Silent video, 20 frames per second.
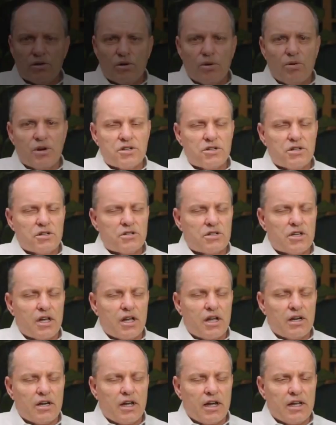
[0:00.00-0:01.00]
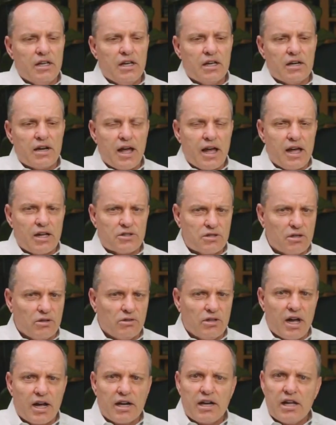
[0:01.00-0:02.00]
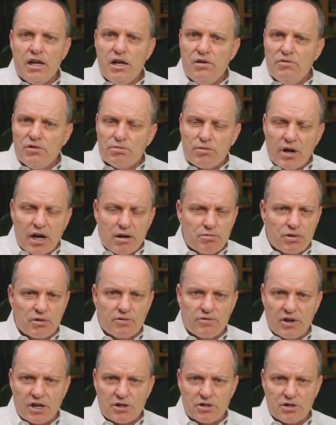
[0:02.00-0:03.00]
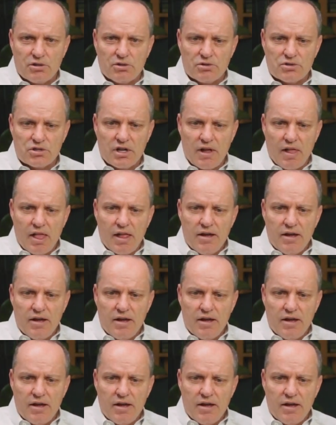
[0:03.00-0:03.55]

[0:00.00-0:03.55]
the questions that I get asked a lot, even by professionals,